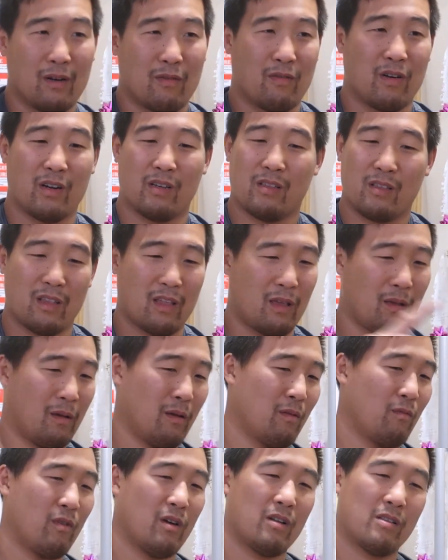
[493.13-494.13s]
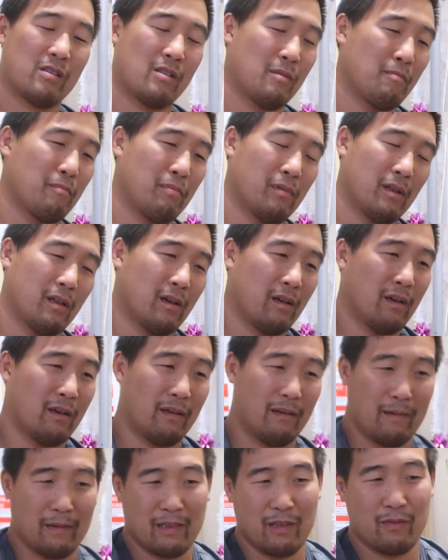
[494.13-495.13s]
rather than
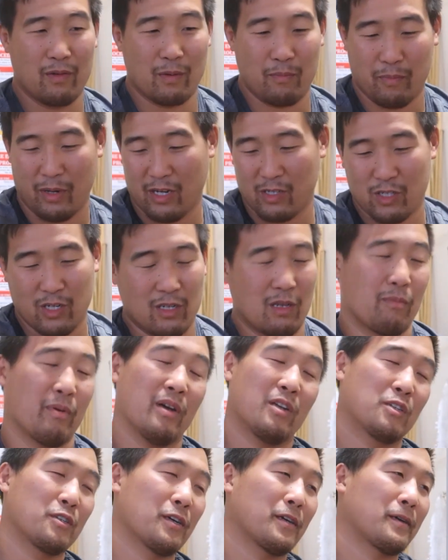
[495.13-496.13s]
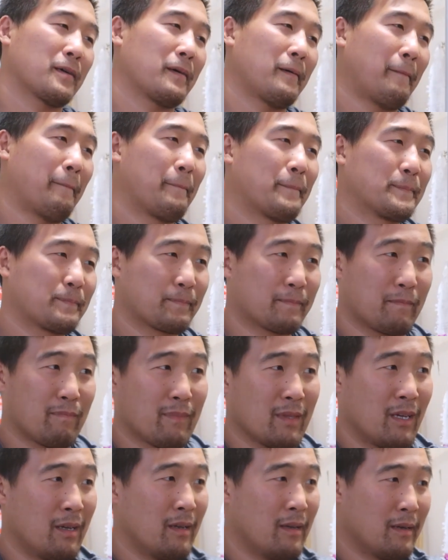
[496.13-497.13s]
living paycheck to paycheck.
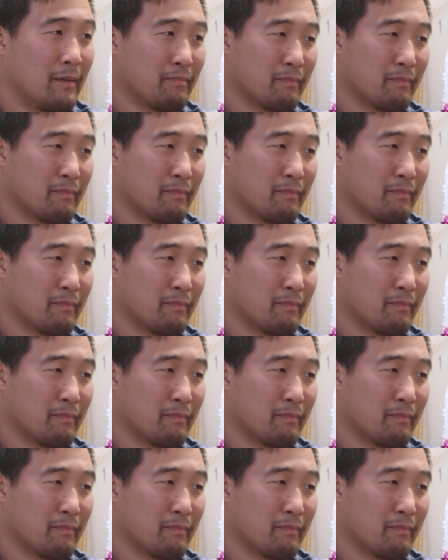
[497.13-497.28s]
Yeah.